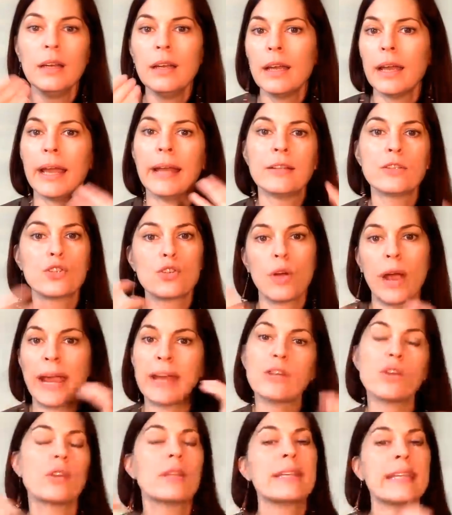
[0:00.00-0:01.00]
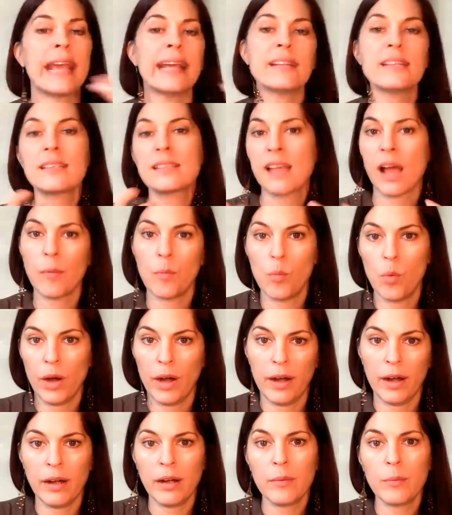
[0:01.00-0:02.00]
and trying to get
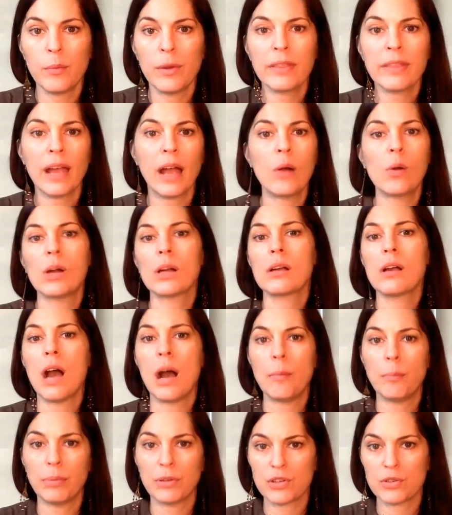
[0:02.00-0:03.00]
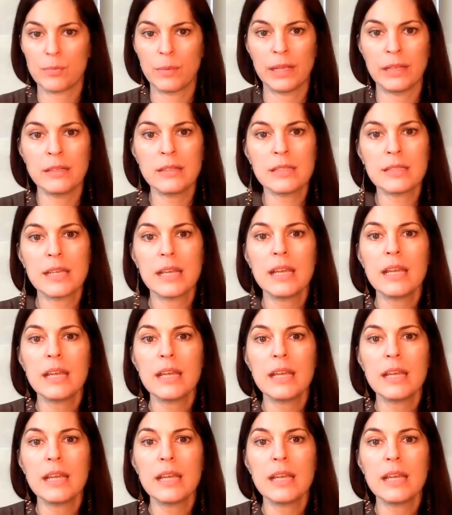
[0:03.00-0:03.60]
somewhere with our accomplishments